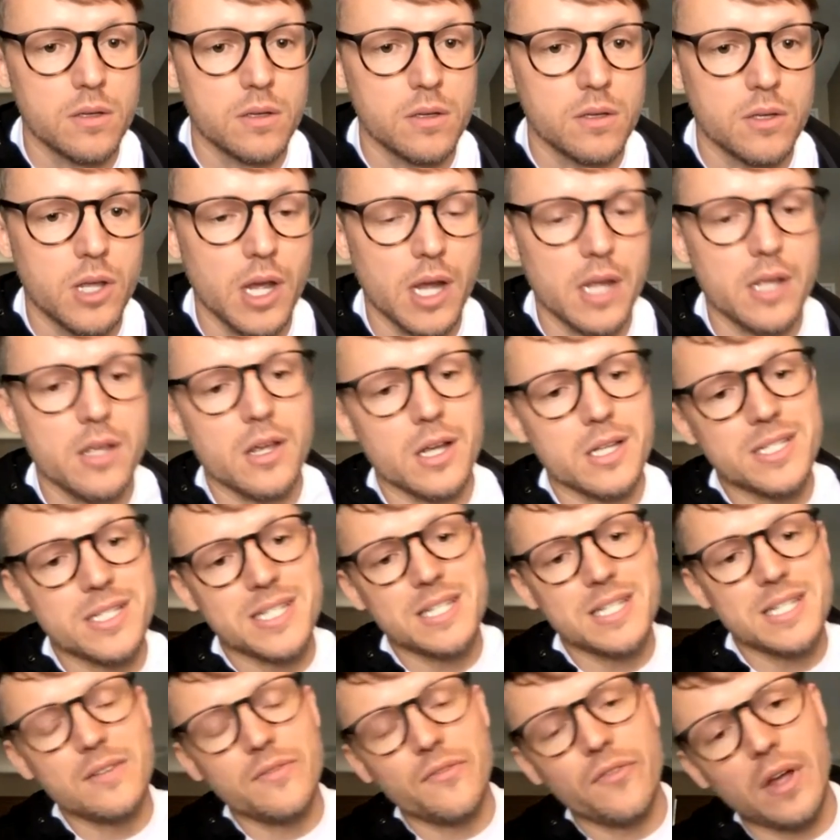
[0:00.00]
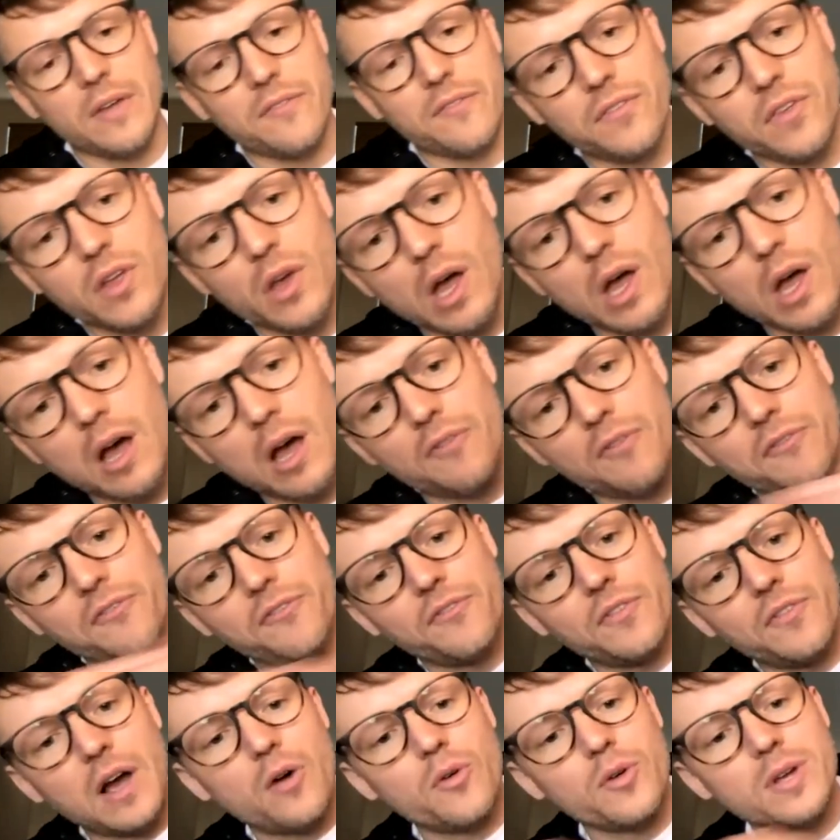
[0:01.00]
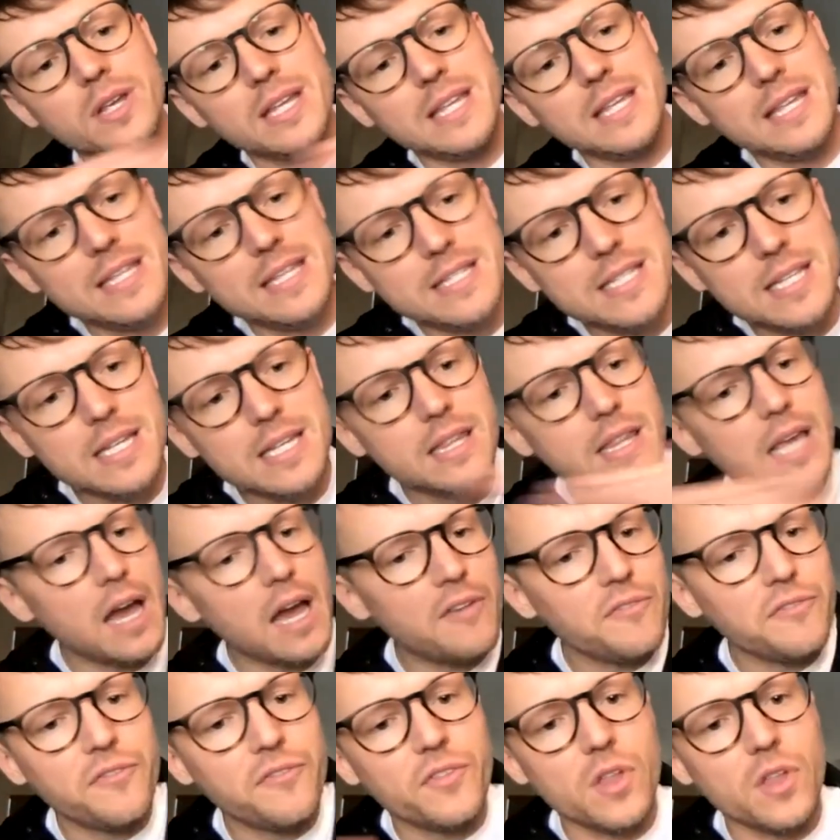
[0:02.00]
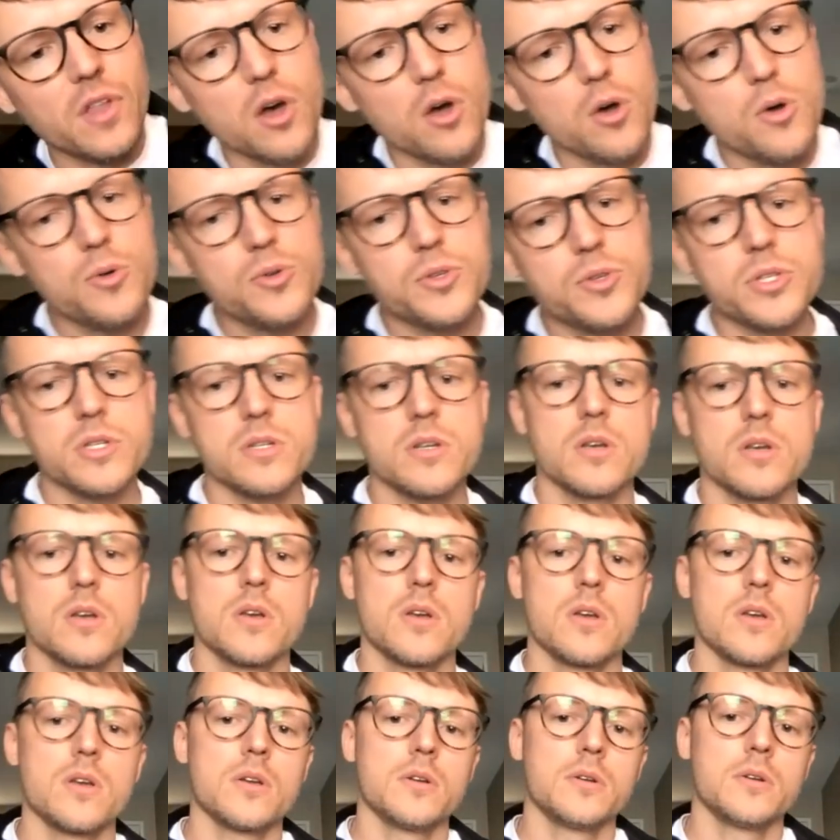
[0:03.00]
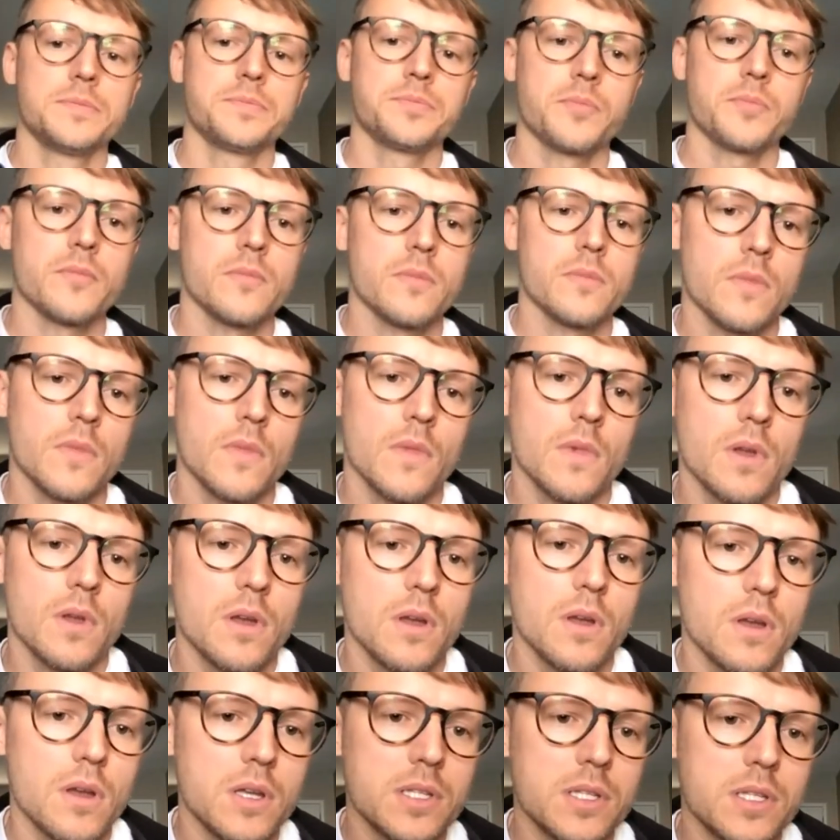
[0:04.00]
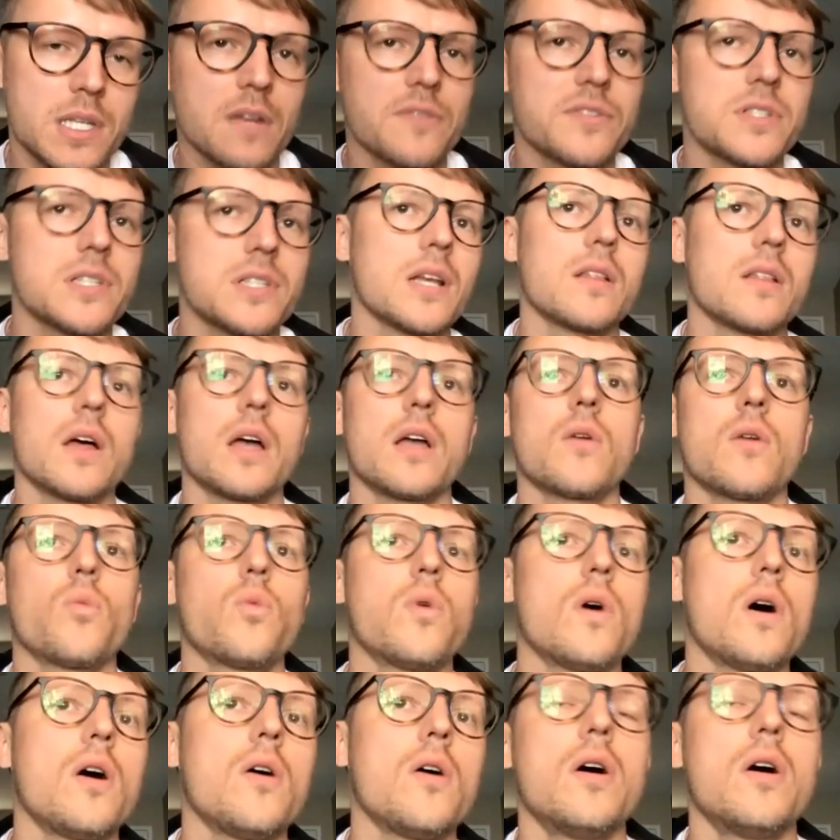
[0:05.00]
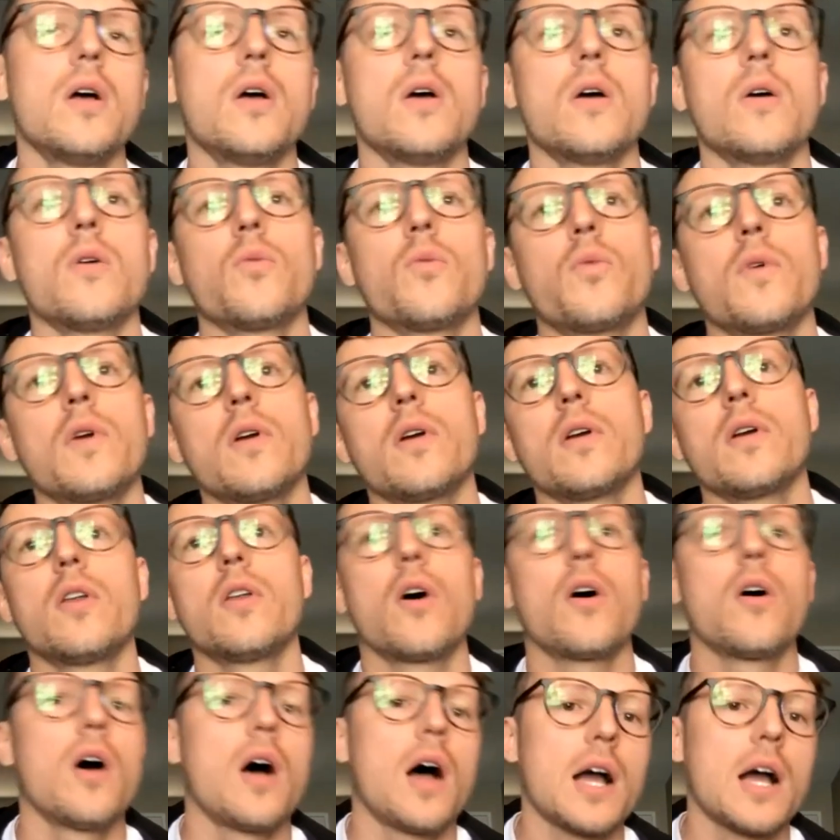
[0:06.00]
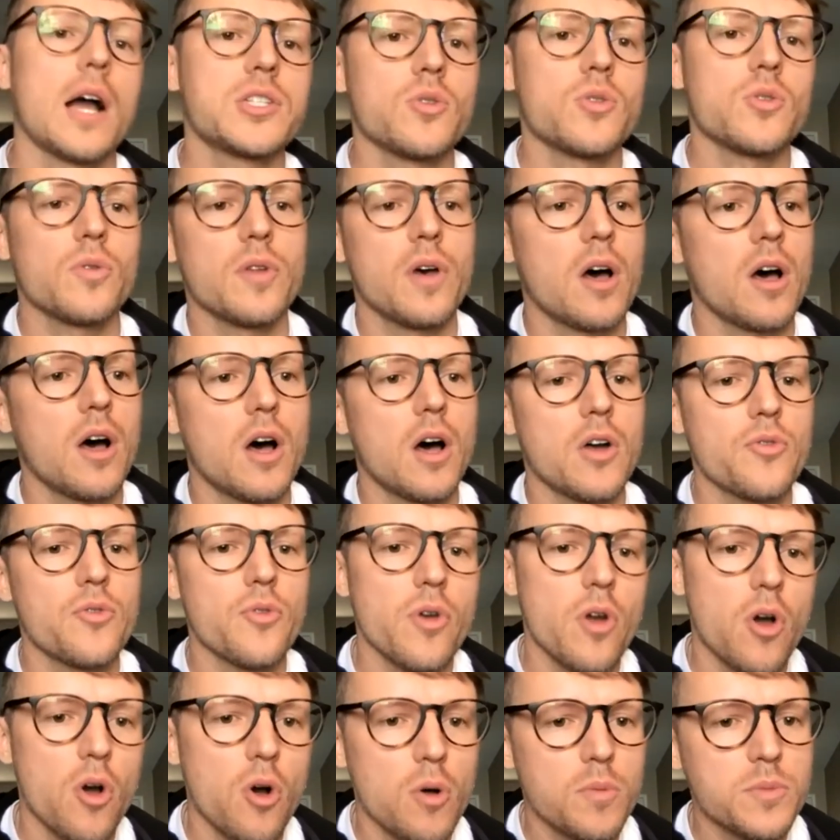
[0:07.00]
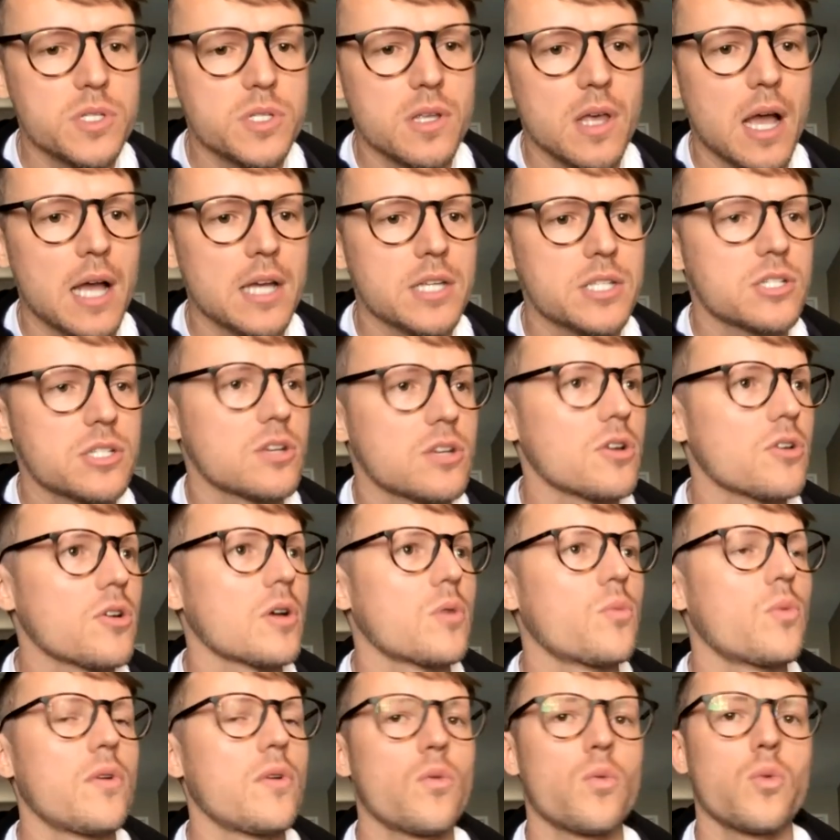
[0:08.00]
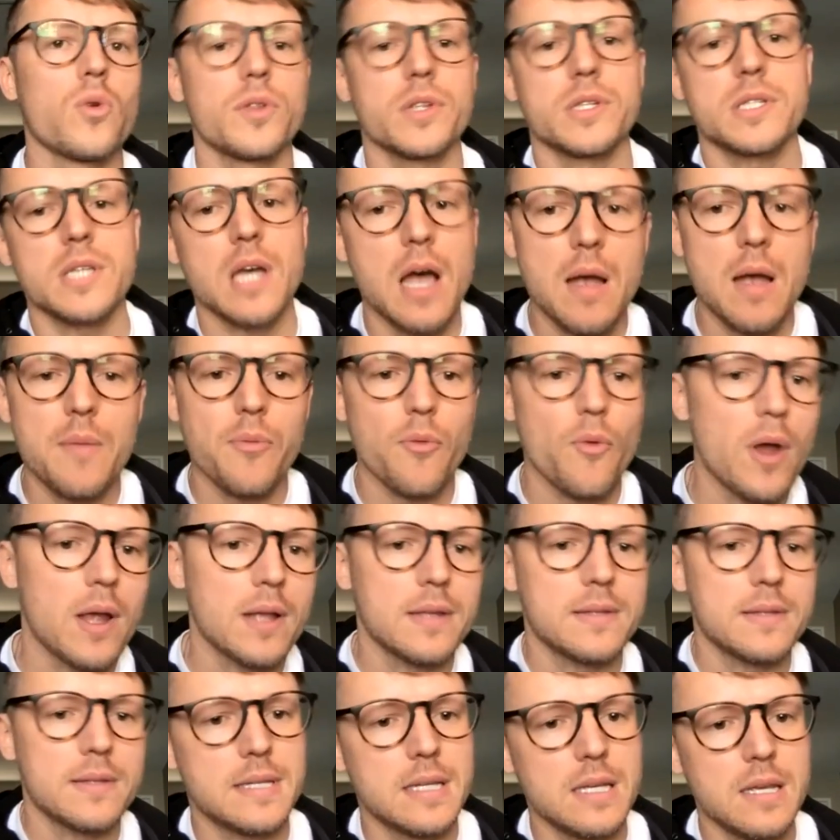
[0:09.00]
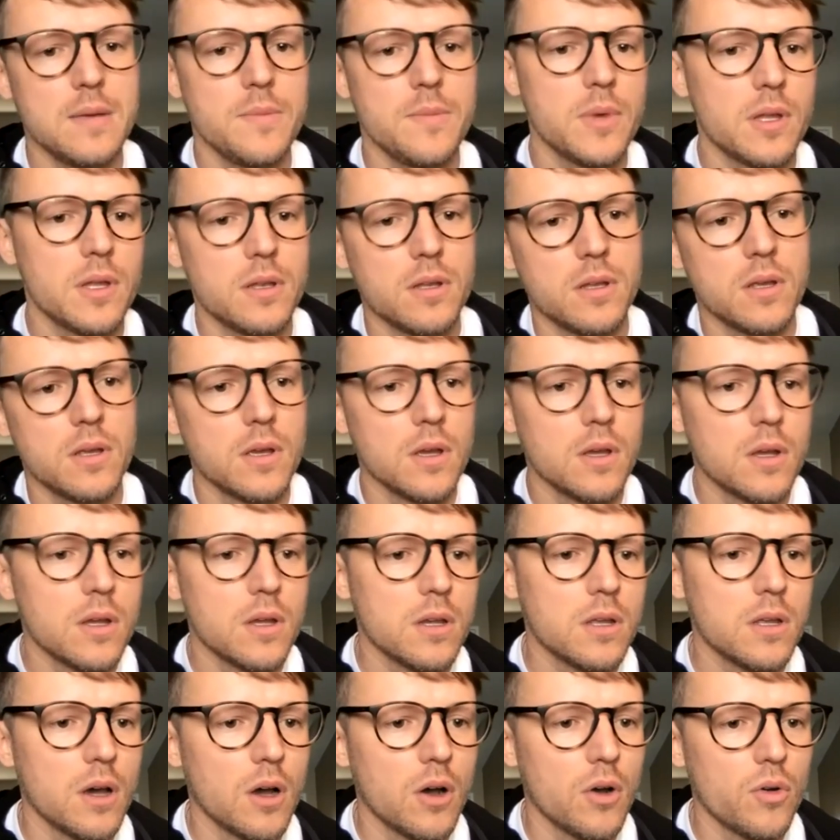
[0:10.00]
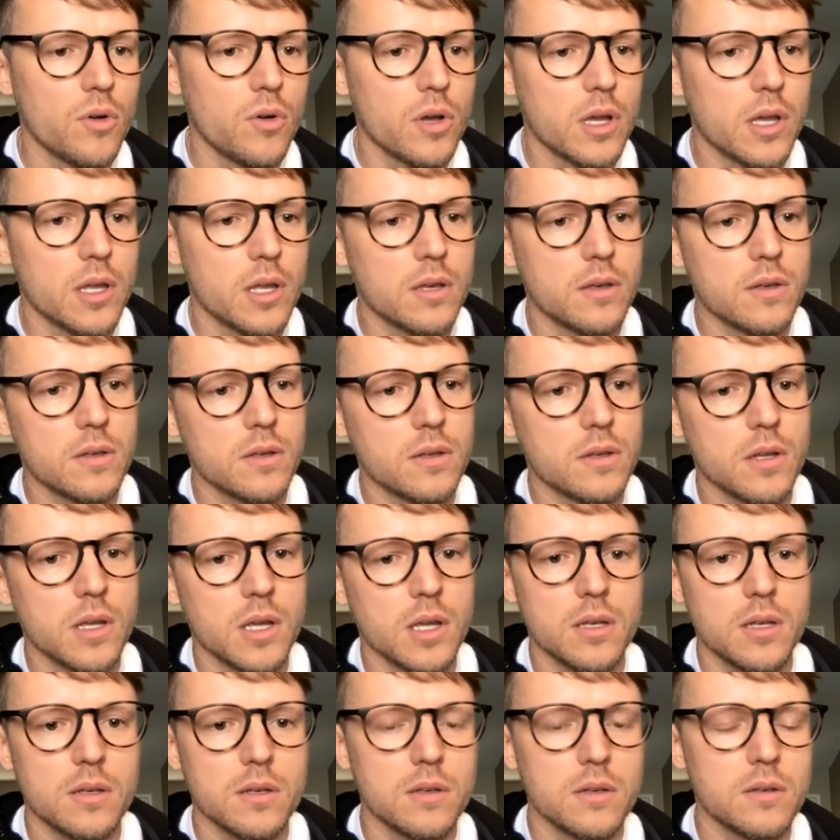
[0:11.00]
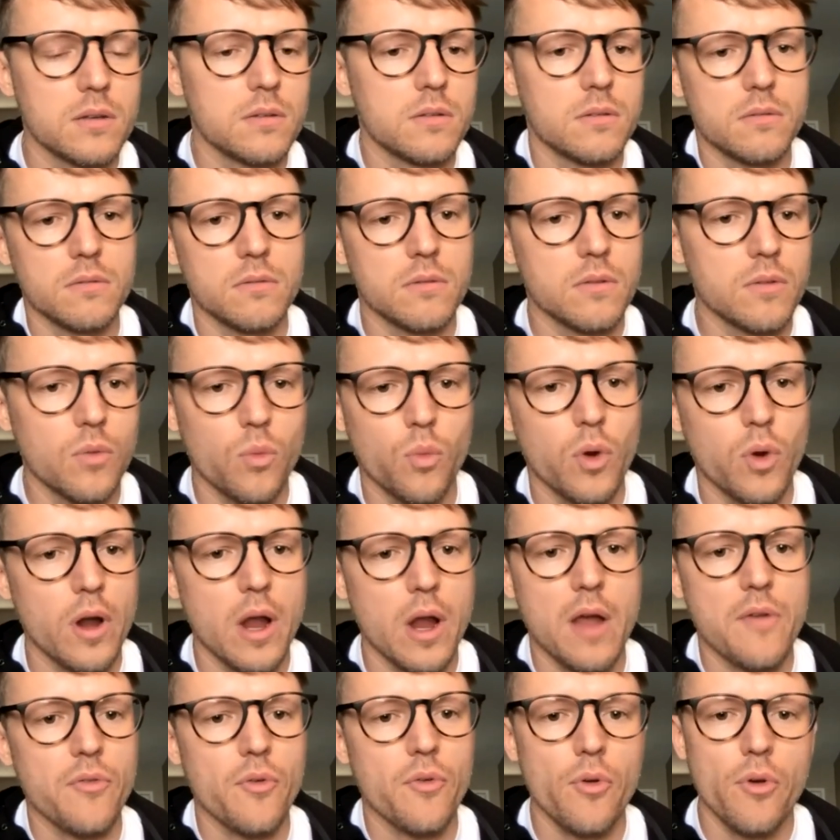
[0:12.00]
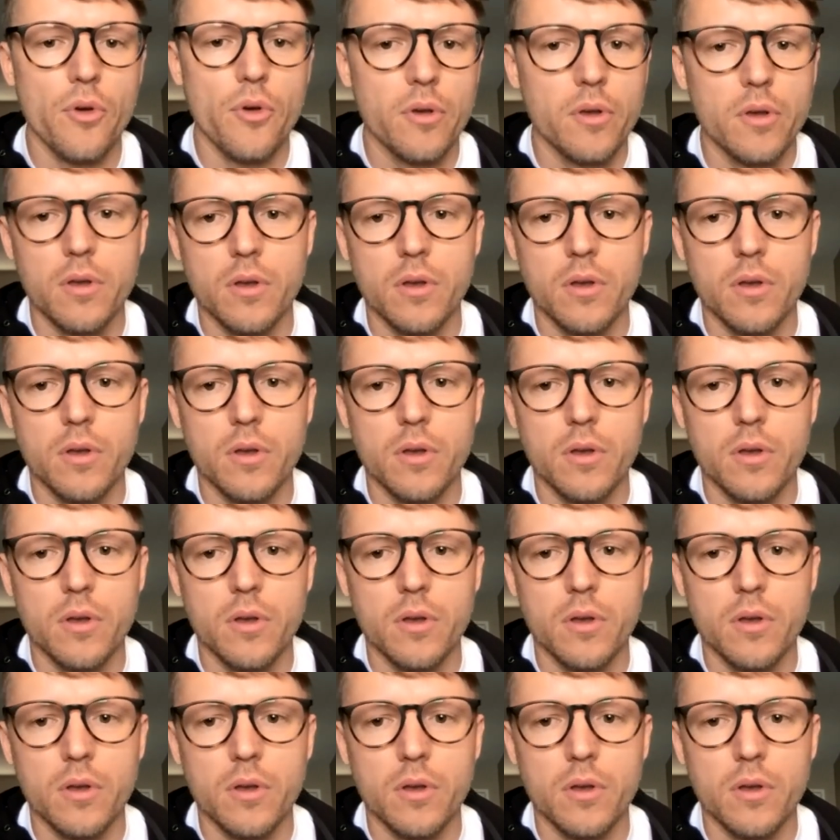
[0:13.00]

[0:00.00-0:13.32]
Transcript: You guys see, like, feel how easy that flows. Instead of saying like, well, I sold 100 homes last year and we're the top ranked team in, you know, in wherever.